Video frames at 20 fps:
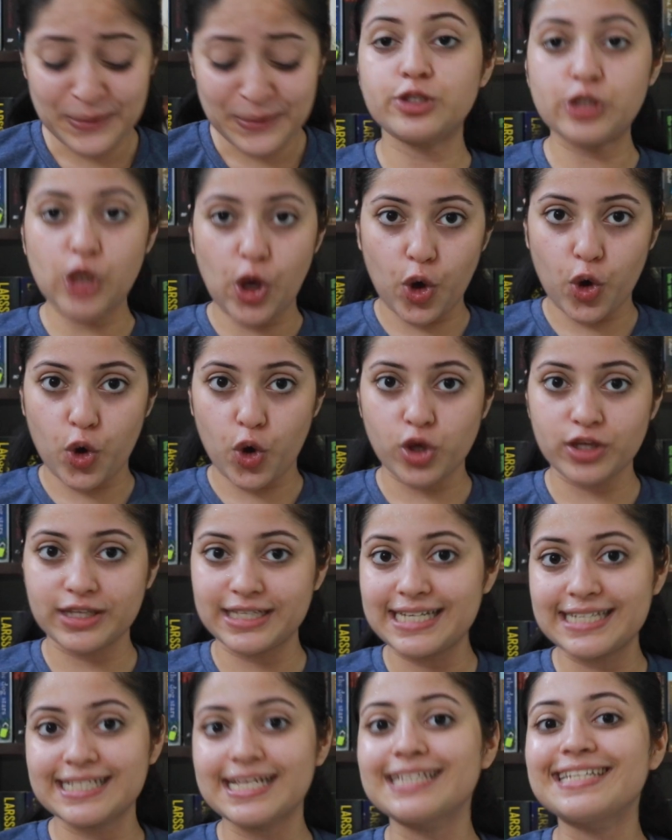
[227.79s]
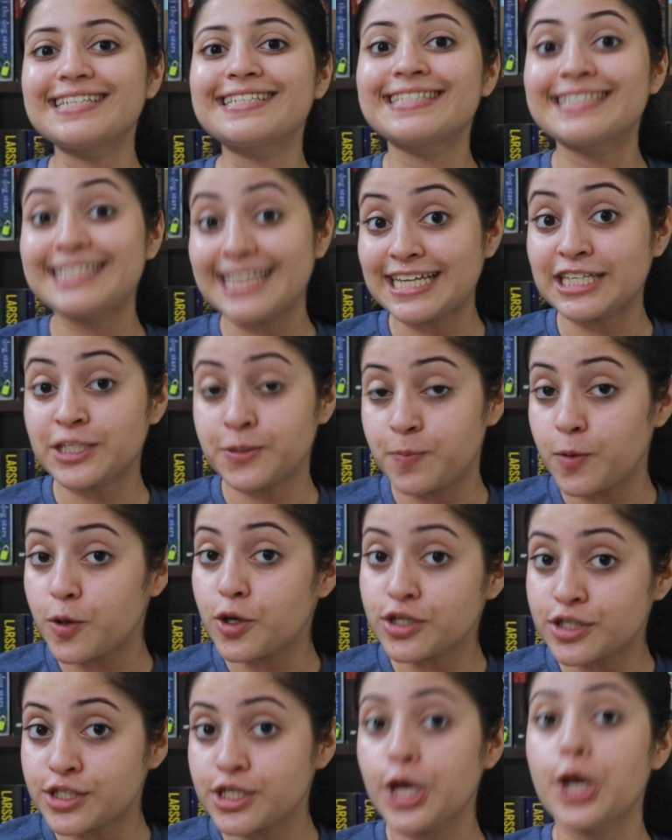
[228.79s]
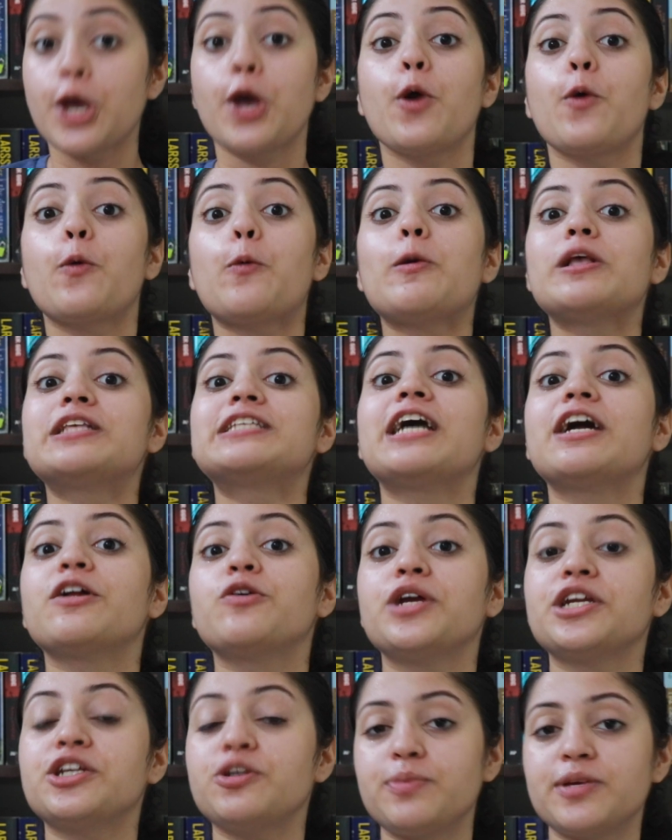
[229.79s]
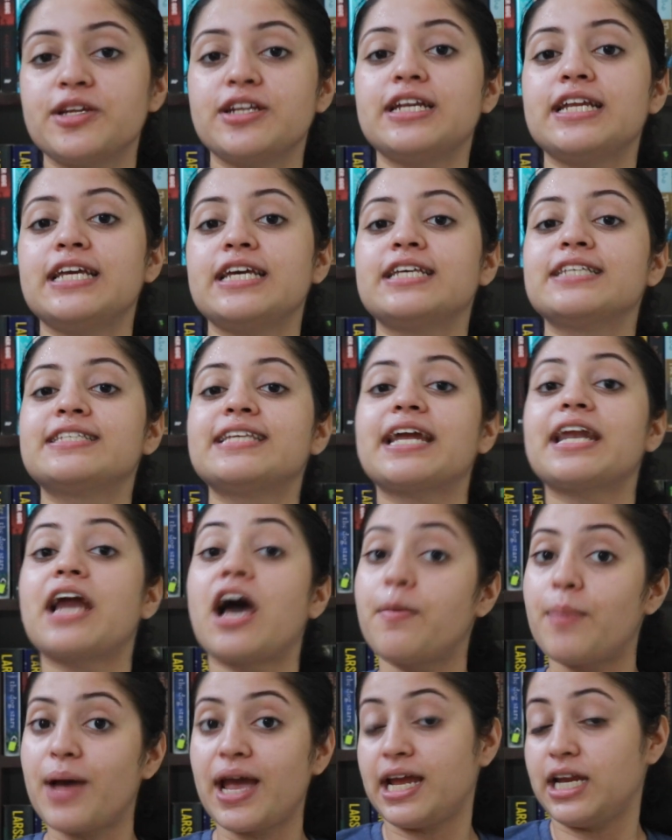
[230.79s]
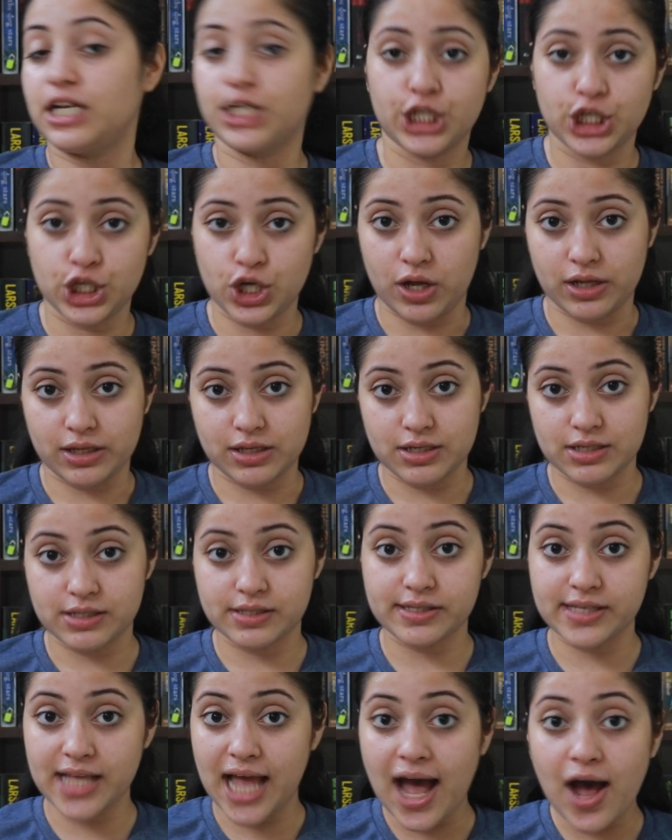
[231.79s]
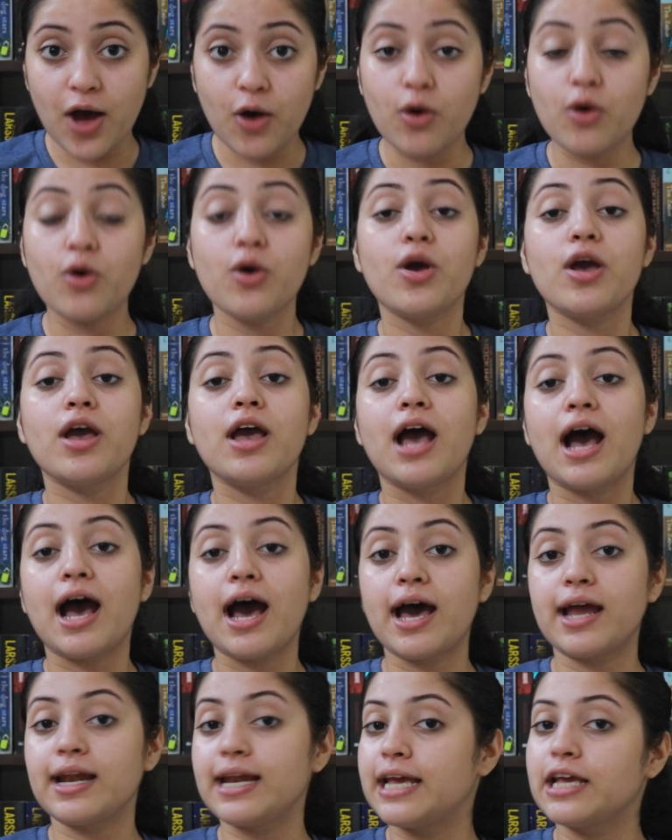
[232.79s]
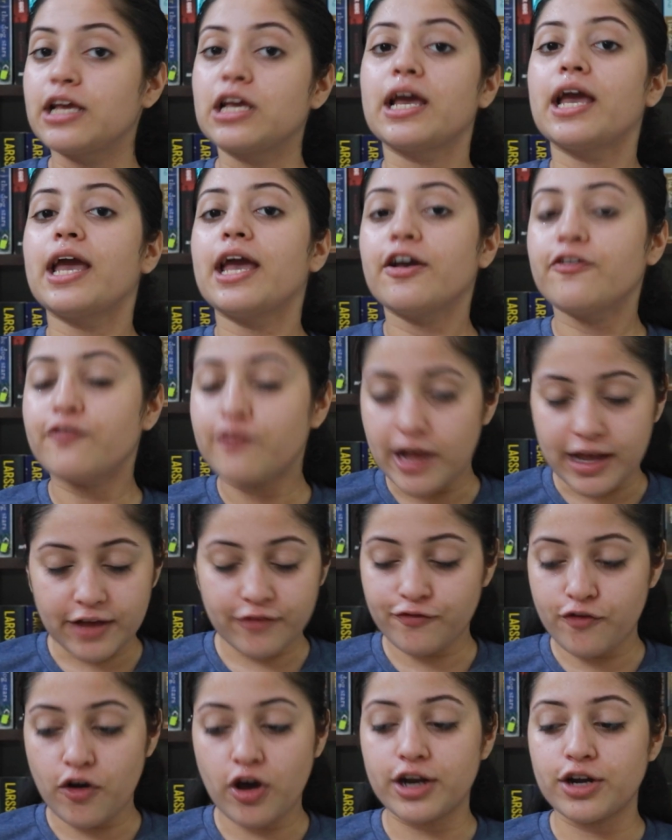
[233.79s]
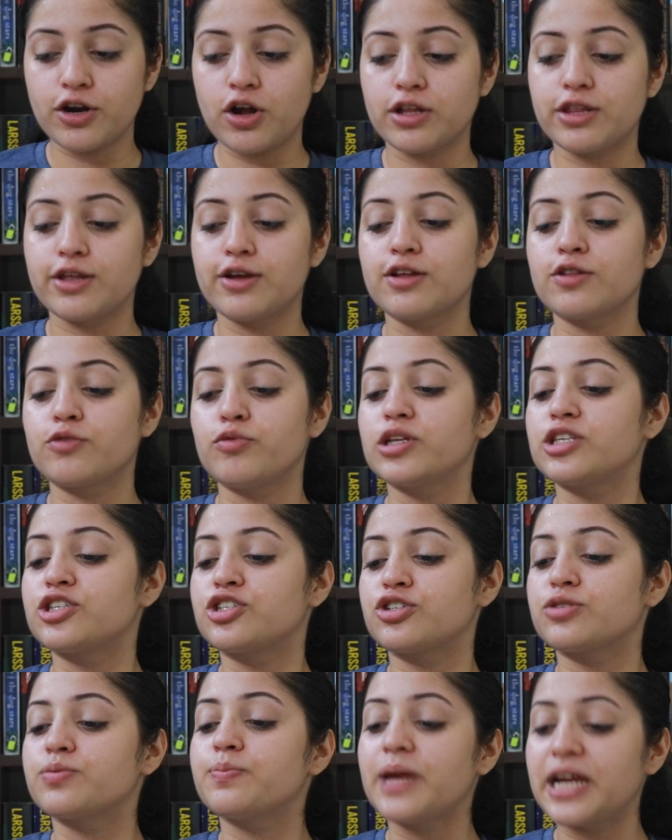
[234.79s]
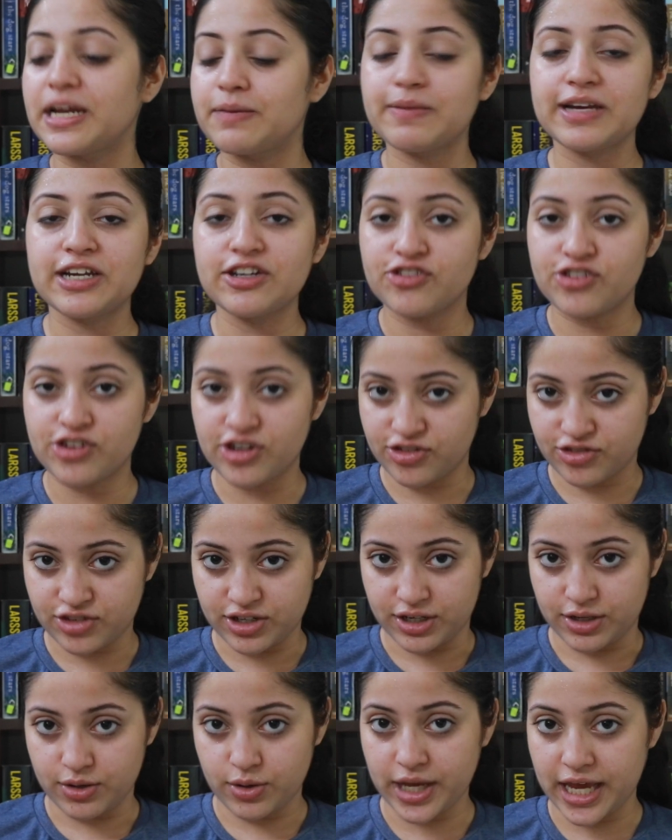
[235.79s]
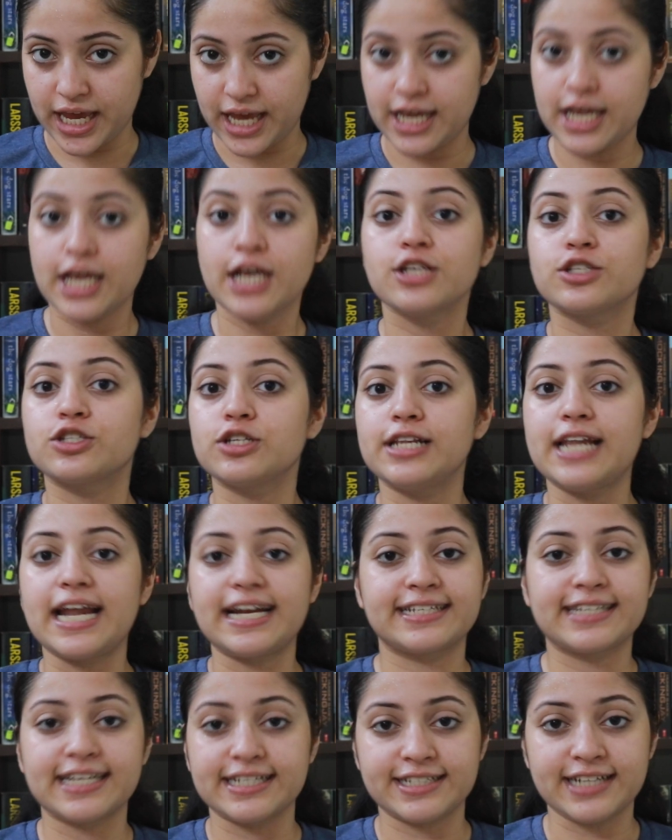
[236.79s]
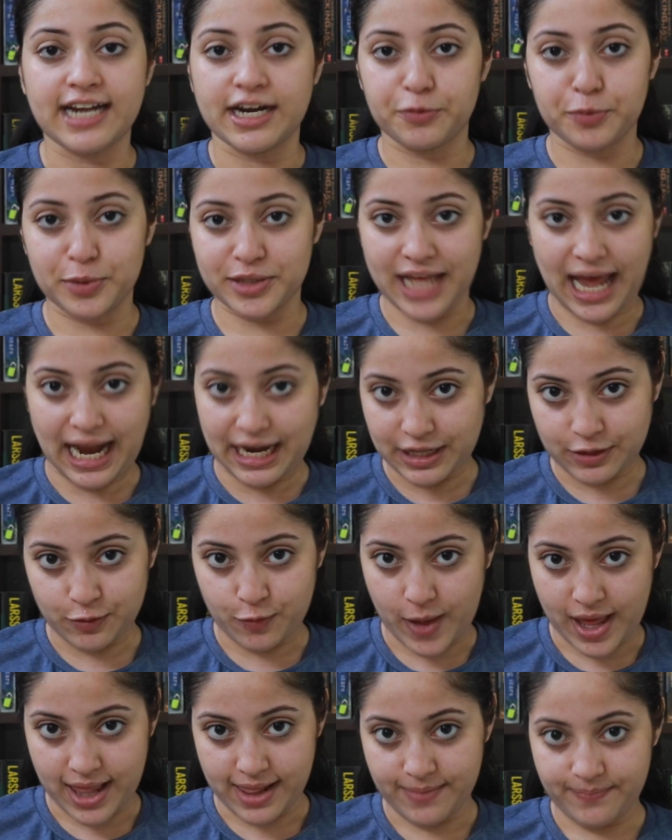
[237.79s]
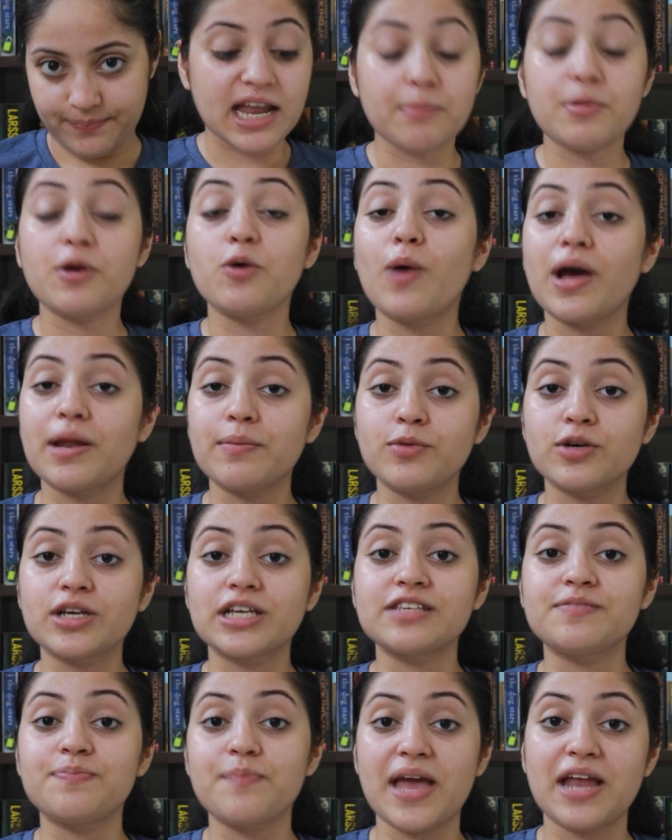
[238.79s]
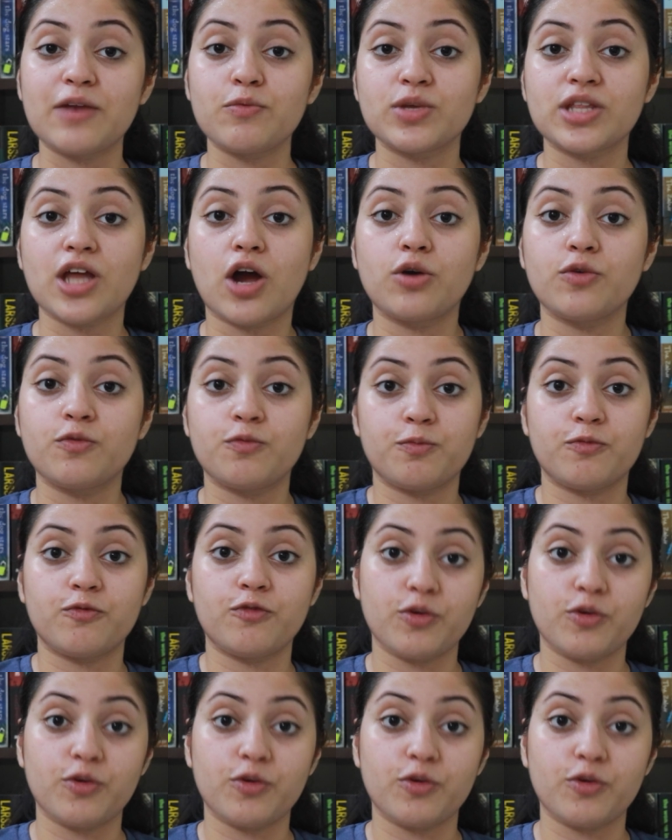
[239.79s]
So these are the 6 books which are going to be released and are by Indian authors. Now are like foreign authors which made me interested, okay? So let's get started with that as well. Number 1 book is Men Without